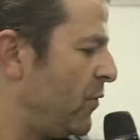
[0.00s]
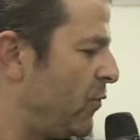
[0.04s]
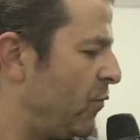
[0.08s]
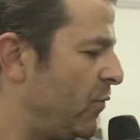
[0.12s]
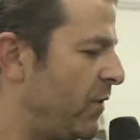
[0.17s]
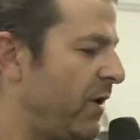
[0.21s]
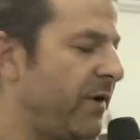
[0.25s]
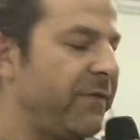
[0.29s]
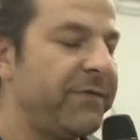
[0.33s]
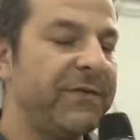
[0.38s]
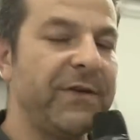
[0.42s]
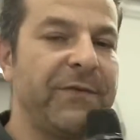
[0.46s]

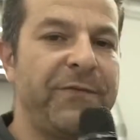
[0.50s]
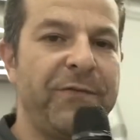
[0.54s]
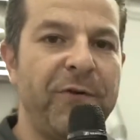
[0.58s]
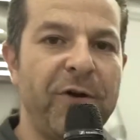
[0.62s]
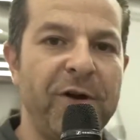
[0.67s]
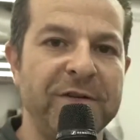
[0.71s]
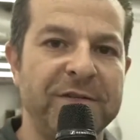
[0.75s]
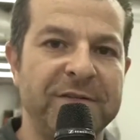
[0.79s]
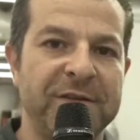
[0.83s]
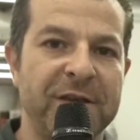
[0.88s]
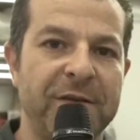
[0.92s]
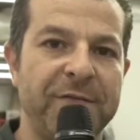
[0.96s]
We have the
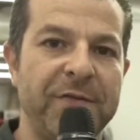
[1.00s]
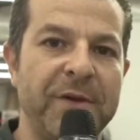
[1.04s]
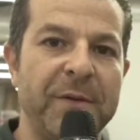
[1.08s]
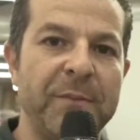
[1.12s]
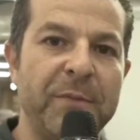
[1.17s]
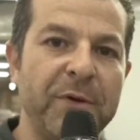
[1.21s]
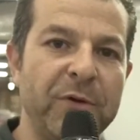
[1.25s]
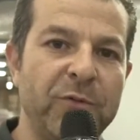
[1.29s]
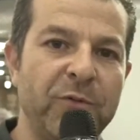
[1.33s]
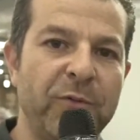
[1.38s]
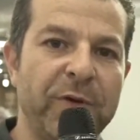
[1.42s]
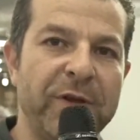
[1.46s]
foil saving
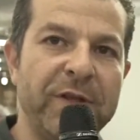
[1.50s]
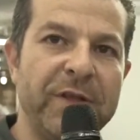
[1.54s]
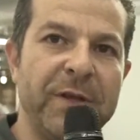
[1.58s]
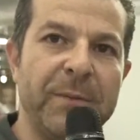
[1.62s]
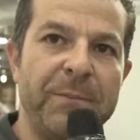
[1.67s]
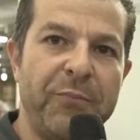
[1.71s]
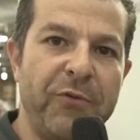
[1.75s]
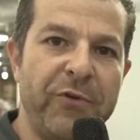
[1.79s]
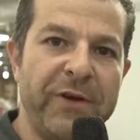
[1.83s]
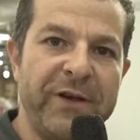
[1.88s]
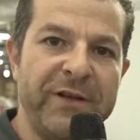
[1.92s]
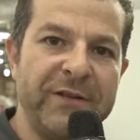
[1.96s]
between the
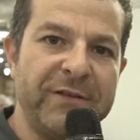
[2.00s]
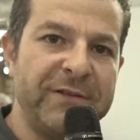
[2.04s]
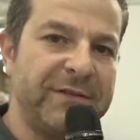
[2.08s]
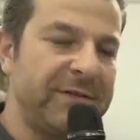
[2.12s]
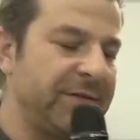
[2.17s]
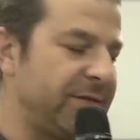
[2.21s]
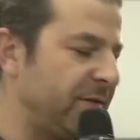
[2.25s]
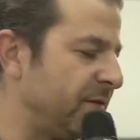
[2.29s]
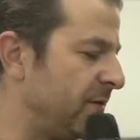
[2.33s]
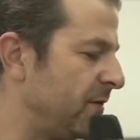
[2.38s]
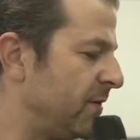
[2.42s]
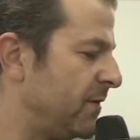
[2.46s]

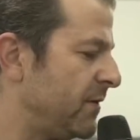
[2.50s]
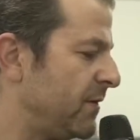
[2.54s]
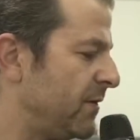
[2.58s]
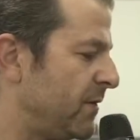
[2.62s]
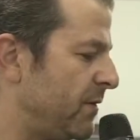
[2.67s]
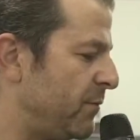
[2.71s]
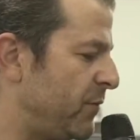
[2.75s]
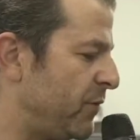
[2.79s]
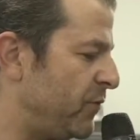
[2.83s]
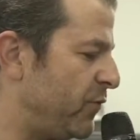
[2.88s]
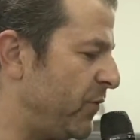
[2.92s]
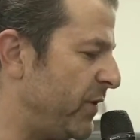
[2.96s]
prints,
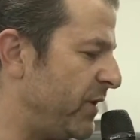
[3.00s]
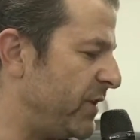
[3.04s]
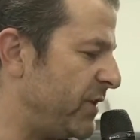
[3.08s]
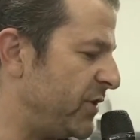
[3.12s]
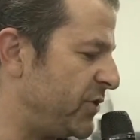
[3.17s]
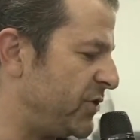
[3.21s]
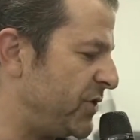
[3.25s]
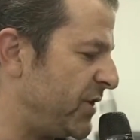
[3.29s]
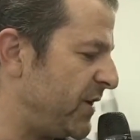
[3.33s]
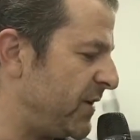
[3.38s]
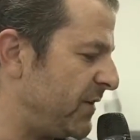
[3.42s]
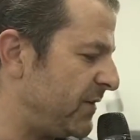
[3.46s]
between the
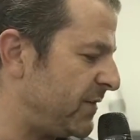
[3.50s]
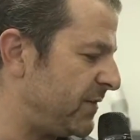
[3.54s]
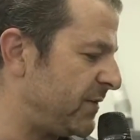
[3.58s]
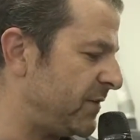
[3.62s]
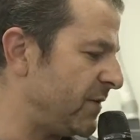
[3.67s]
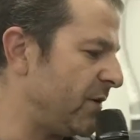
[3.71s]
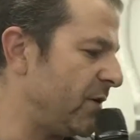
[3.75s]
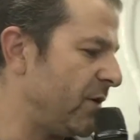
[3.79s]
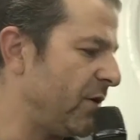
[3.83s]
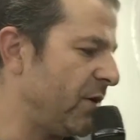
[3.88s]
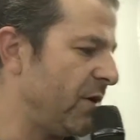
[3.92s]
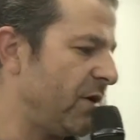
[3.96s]
sheets.
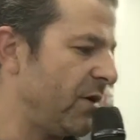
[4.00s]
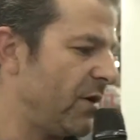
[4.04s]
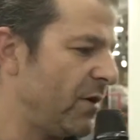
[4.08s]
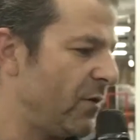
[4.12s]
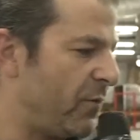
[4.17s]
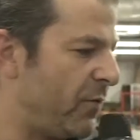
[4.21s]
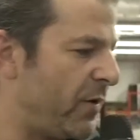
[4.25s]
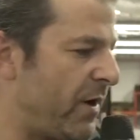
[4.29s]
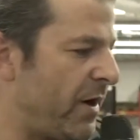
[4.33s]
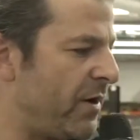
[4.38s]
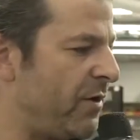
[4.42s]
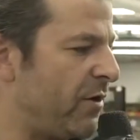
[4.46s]

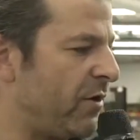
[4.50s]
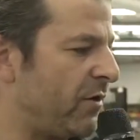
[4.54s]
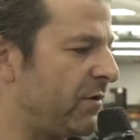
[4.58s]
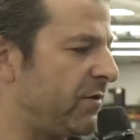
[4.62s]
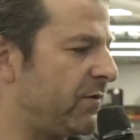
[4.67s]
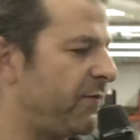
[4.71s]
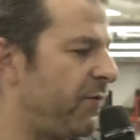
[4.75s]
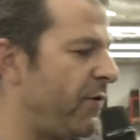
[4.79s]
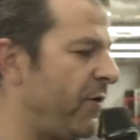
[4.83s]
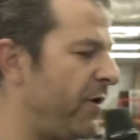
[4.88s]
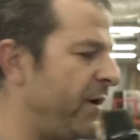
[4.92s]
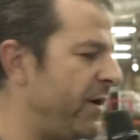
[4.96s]
We are not
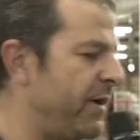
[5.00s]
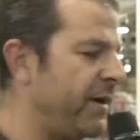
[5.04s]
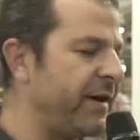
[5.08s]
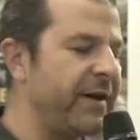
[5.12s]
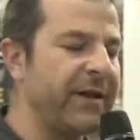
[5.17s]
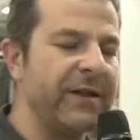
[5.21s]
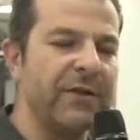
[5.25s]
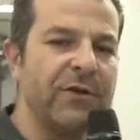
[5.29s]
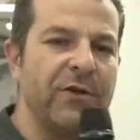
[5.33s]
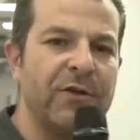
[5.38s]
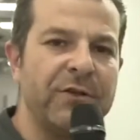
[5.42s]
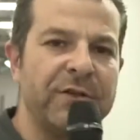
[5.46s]
foiling
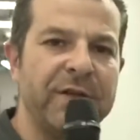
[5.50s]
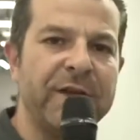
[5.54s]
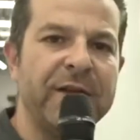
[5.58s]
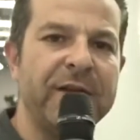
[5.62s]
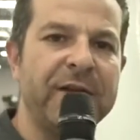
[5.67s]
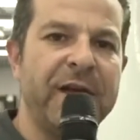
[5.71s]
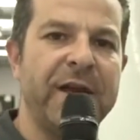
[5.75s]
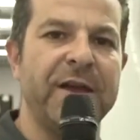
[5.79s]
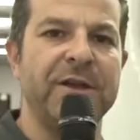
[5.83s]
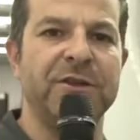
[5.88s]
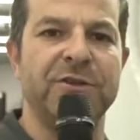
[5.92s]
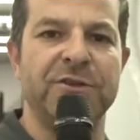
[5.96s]
and not
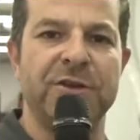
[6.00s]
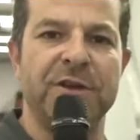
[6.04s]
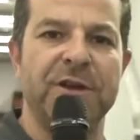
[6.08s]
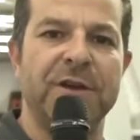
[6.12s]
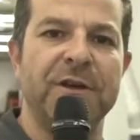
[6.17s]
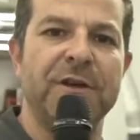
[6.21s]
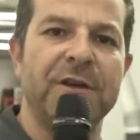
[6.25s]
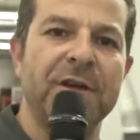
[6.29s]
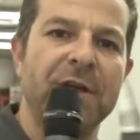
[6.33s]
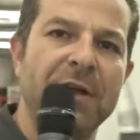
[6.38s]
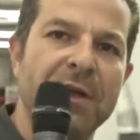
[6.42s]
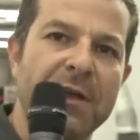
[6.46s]

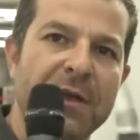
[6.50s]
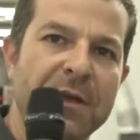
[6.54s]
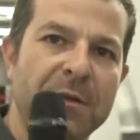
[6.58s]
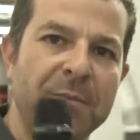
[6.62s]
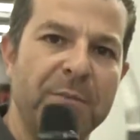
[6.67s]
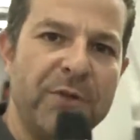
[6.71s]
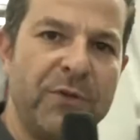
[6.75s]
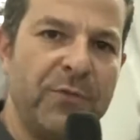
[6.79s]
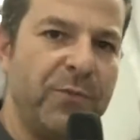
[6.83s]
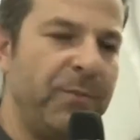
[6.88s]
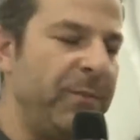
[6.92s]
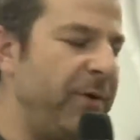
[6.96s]
engaging
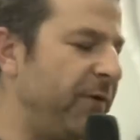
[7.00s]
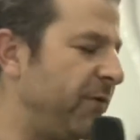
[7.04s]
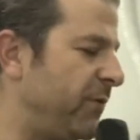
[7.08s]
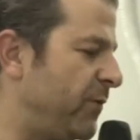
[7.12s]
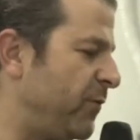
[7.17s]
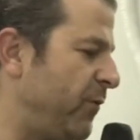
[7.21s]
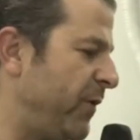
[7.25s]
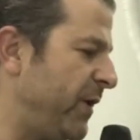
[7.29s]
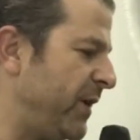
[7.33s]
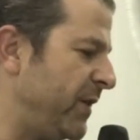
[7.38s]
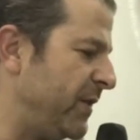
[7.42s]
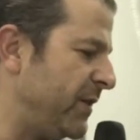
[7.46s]

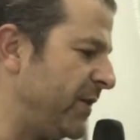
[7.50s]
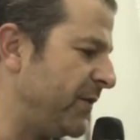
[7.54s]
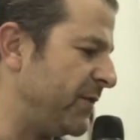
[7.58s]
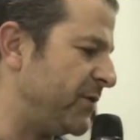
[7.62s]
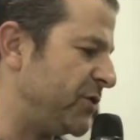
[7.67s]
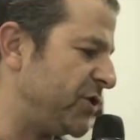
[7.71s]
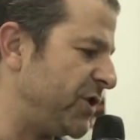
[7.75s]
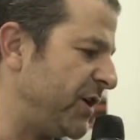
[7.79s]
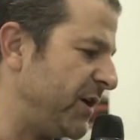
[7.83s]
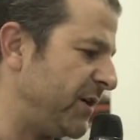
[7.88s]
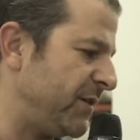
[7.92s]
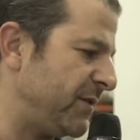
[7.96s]
between the
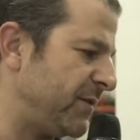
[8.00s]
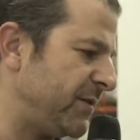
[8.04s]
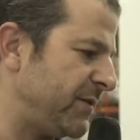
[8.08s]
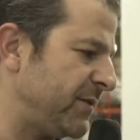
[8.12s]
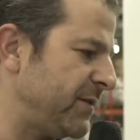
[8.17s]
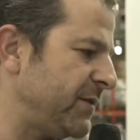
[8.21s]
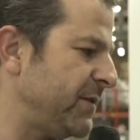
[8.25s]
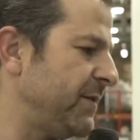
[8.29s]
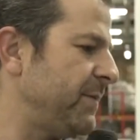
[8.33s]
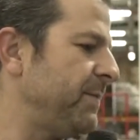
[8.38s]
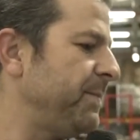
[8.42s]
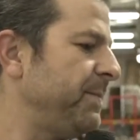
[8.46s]
sheets.